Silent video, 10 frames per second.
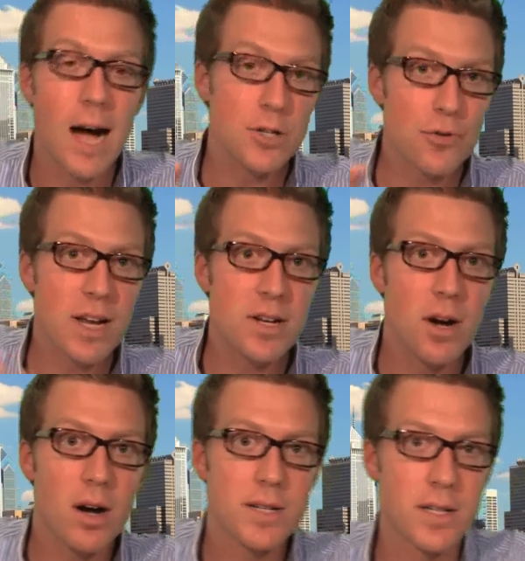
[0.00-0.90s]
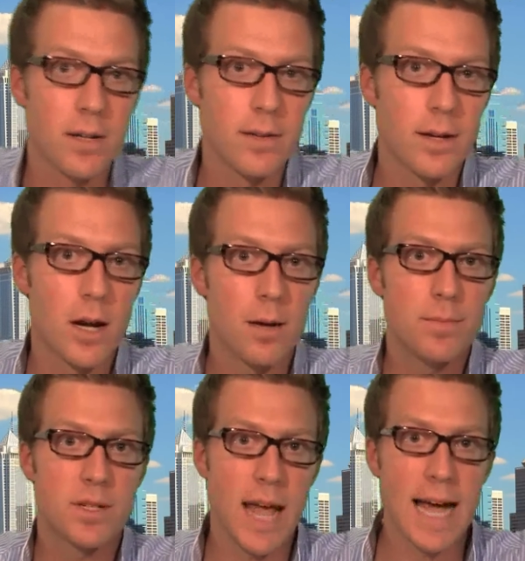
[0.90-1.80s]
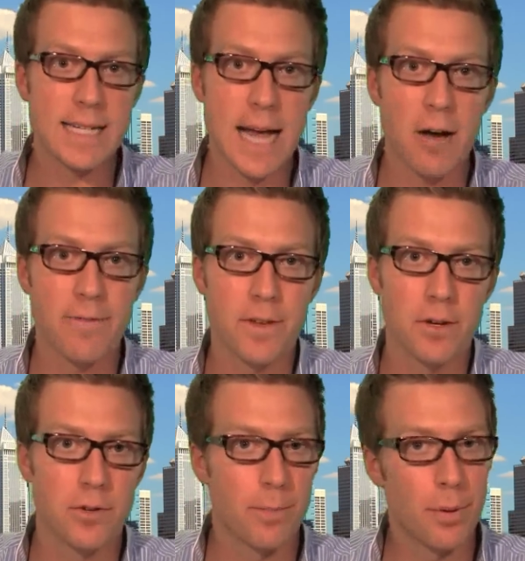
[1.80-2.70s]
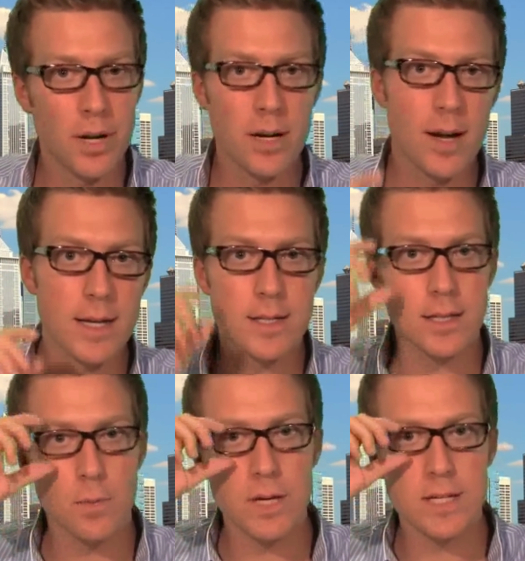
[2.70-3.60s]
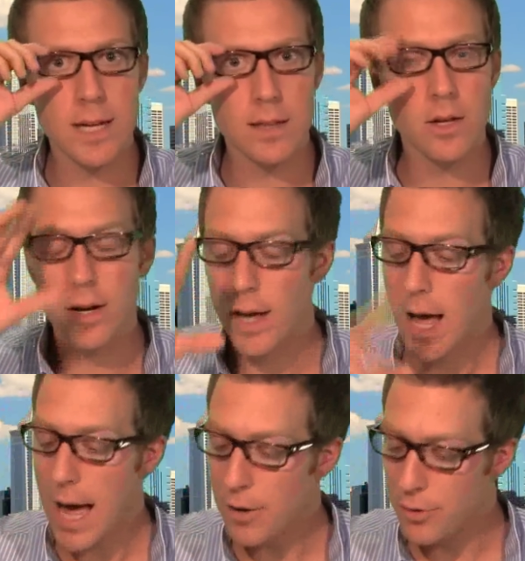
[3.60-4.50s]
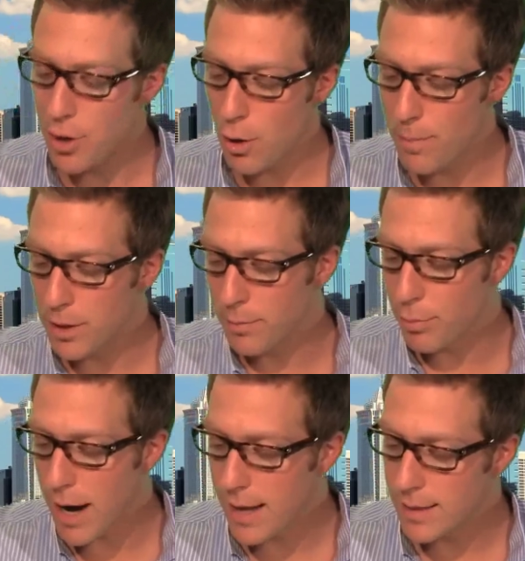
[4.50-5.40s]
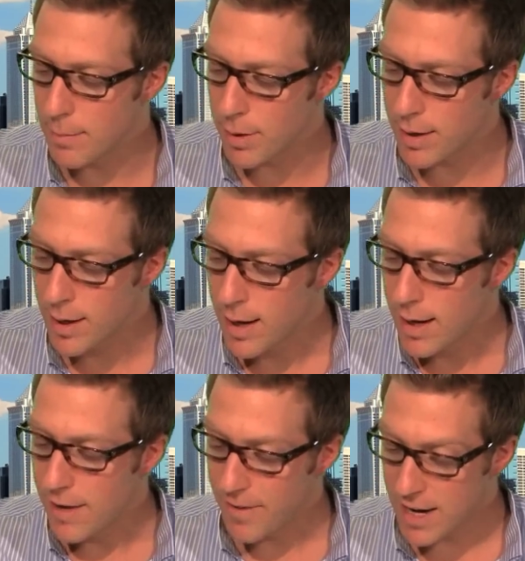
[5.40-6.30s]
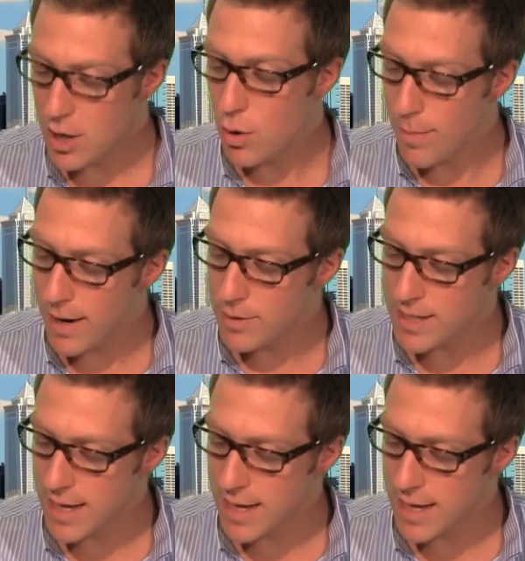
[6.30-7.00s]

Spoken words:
Andre Dawson, the Cubs' ex-outfielder, put it nicely when he said, "Look, I don't know Milton Bradley, but if I knew him, I would